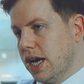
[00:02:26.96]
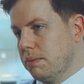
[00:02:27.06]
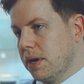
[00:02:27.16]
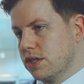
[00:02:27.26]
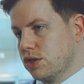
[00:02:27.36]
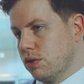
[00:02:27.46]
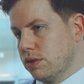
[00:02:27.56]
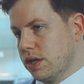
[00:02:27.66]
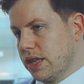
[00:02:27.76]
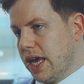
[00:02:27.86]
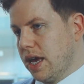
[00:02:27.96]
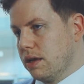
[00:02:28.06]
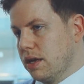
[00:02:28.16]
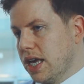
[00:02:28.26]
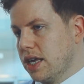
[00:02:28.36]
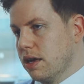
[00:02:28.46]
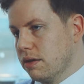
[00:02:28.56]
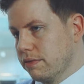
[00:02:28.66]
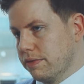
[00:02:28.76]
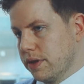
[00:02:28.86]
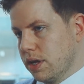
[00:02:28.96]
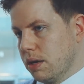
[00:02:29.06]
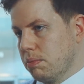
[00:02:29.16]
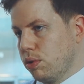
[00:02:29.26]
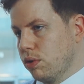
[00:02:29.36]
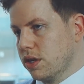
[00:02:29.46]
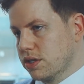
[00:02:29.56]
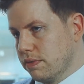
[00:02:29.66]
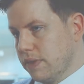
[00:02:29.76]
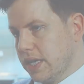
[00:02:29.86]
and make sure that they're here for the employers of